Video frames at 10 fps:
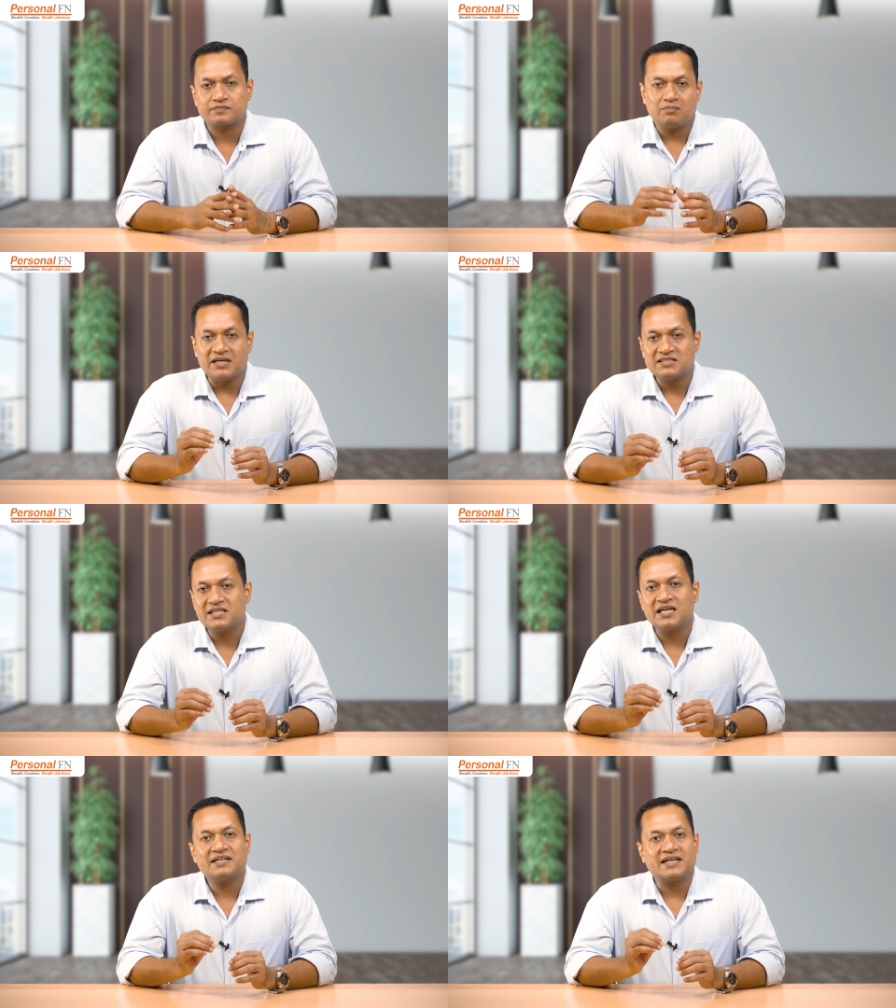By
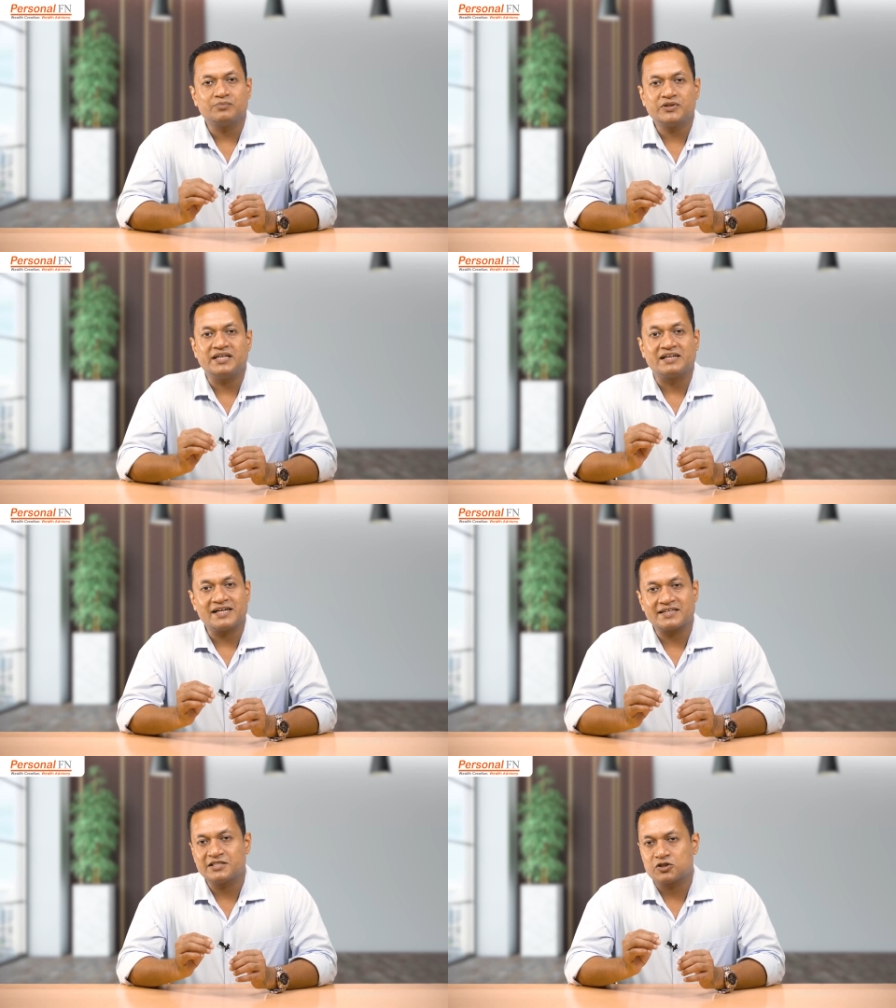seeking temporary
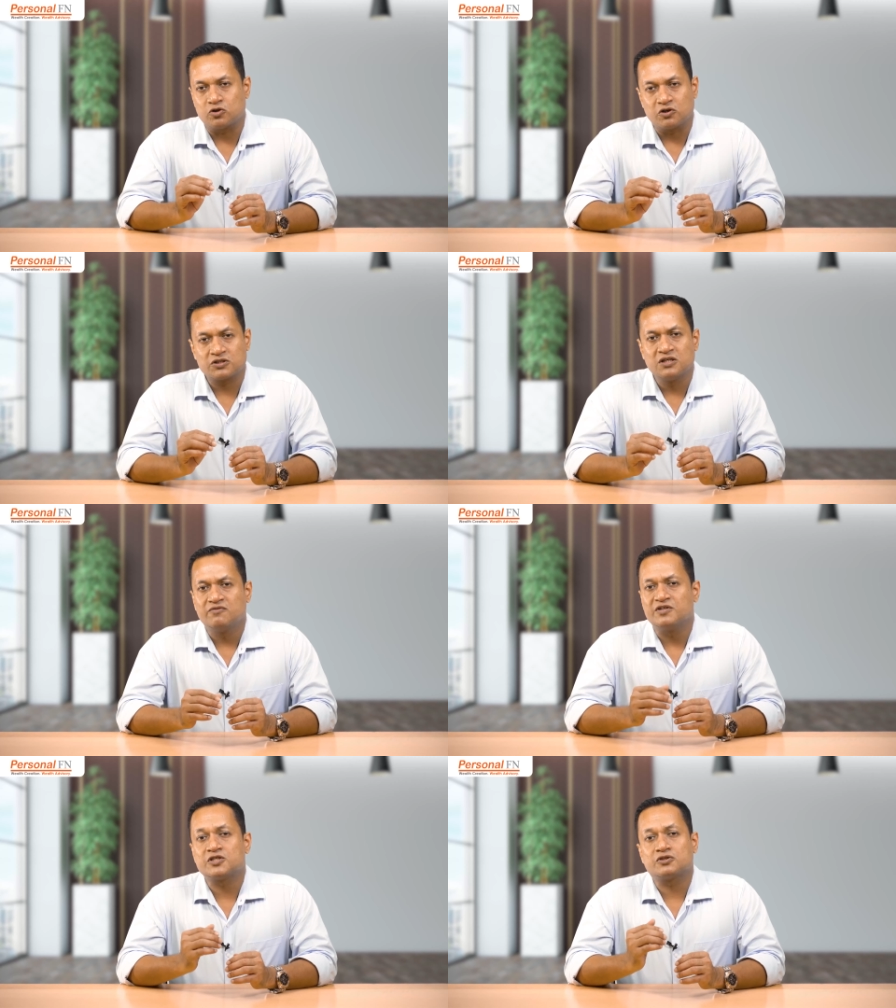neglected stocks
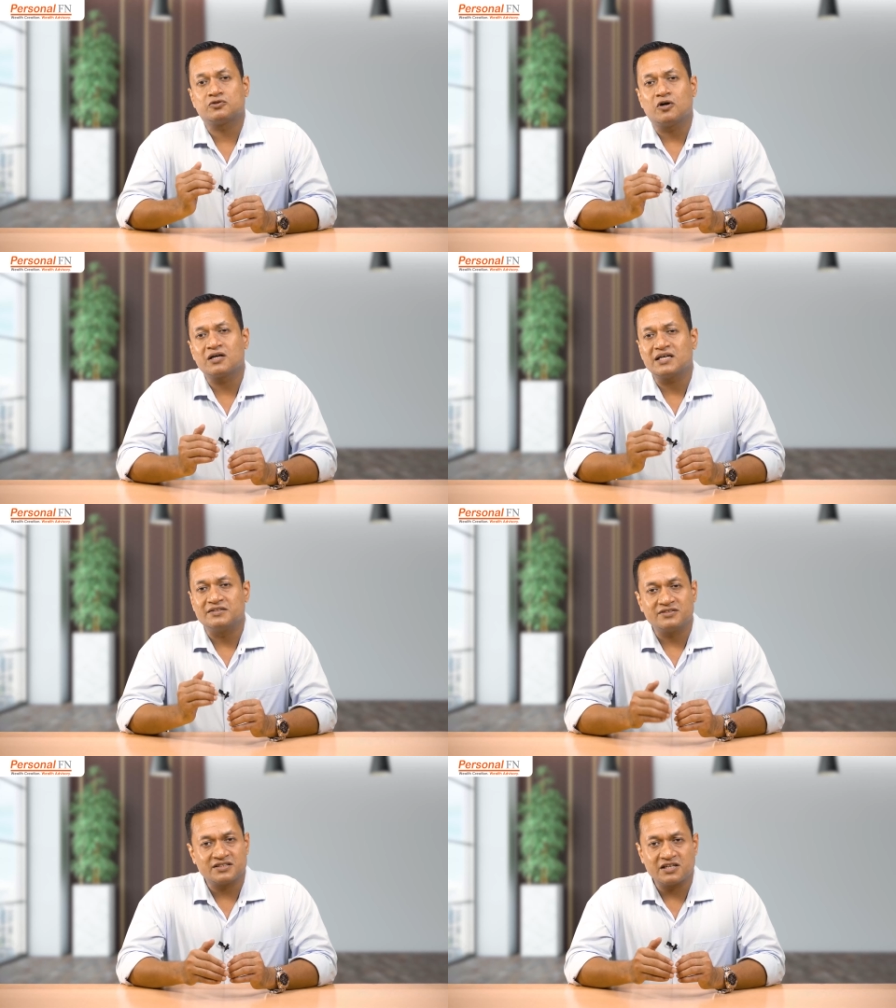with strong
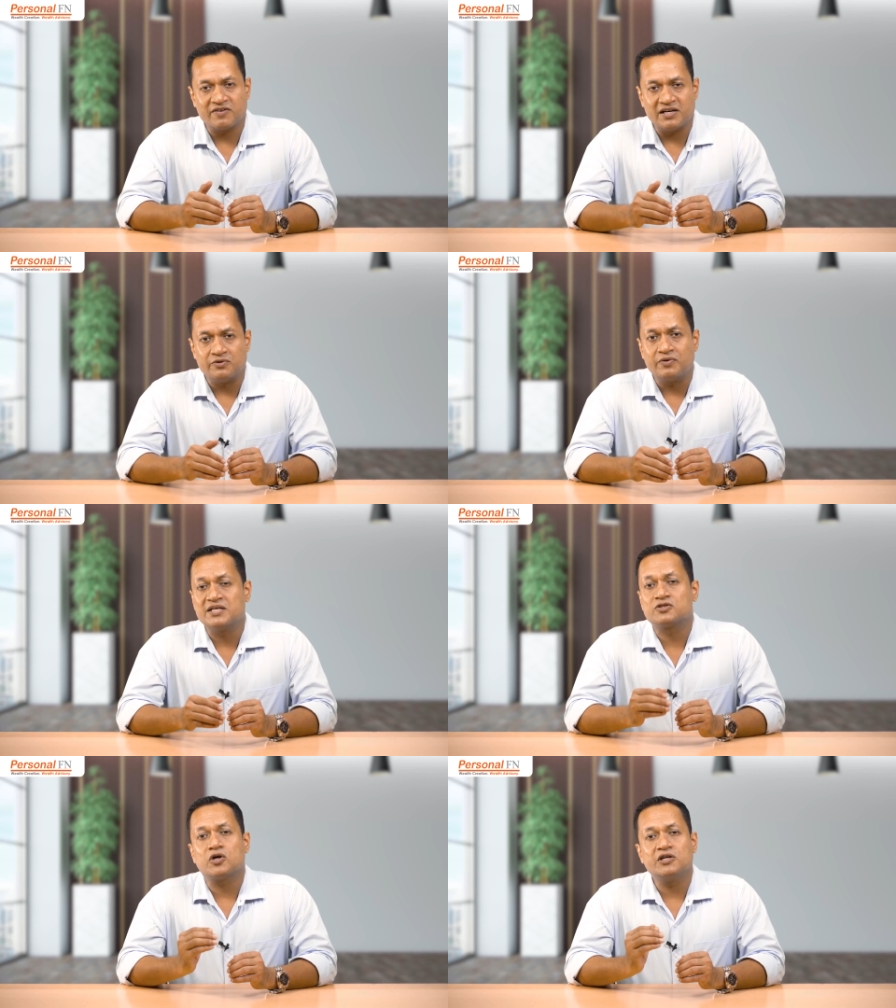intrinsic value
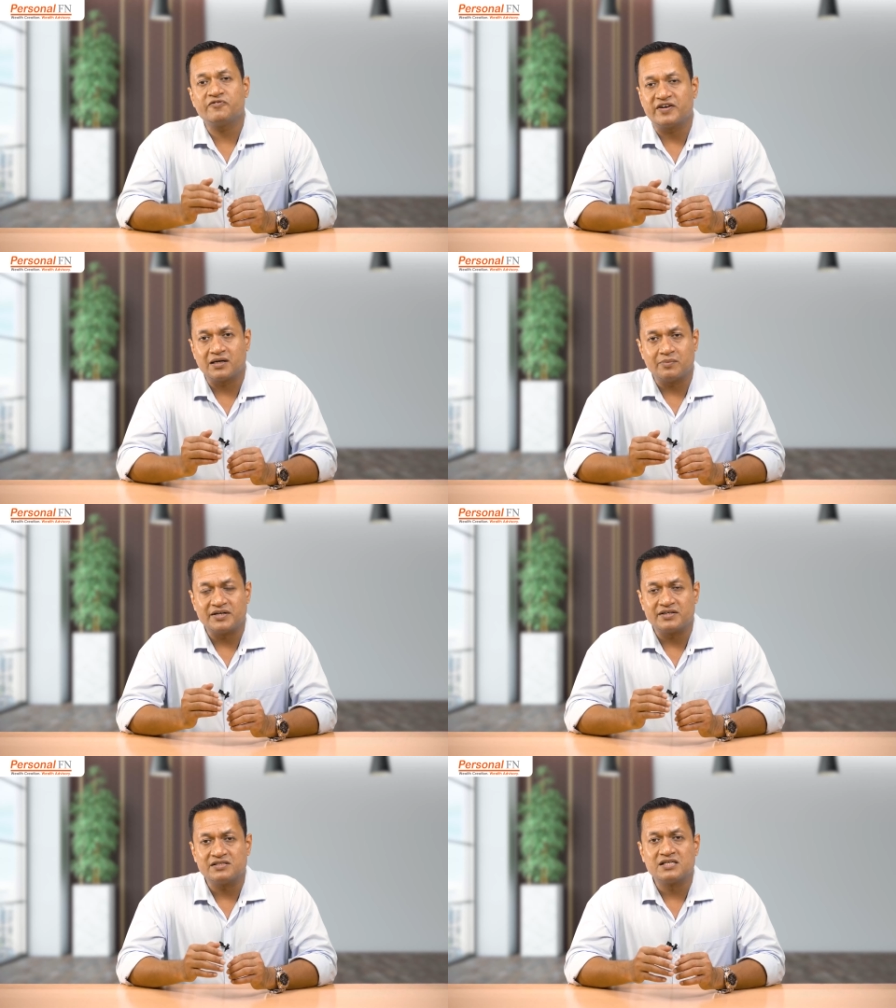and solid
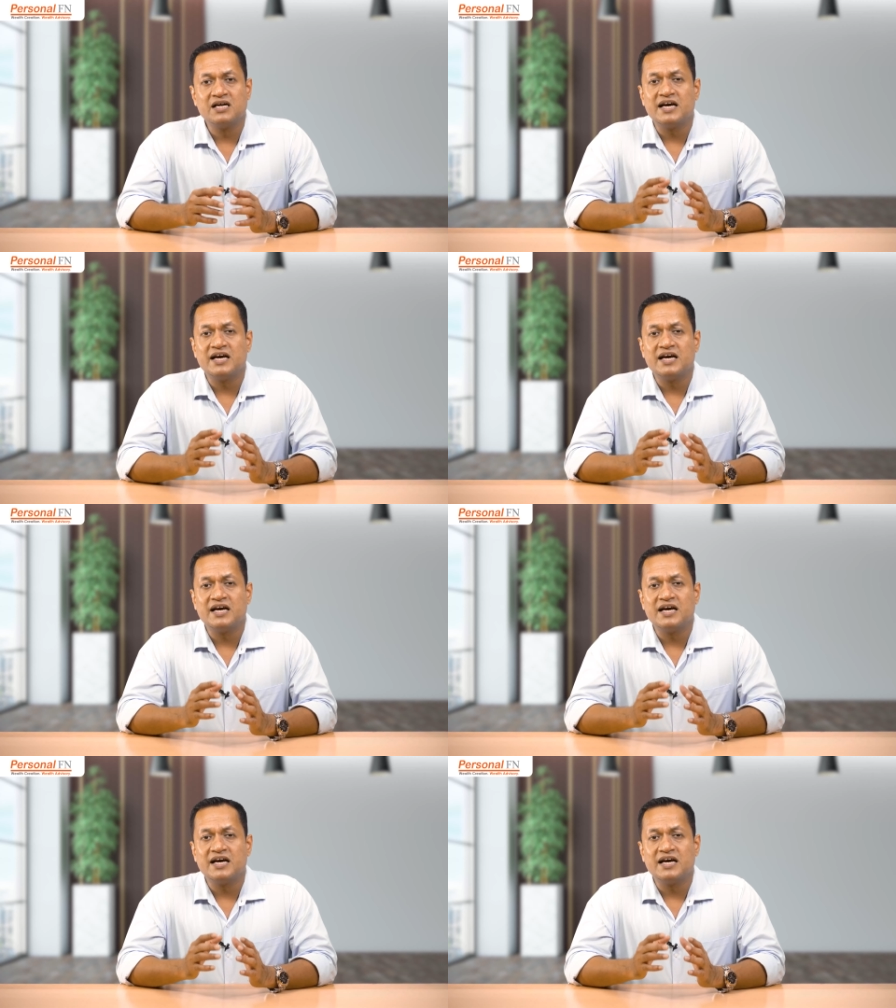fundamentals,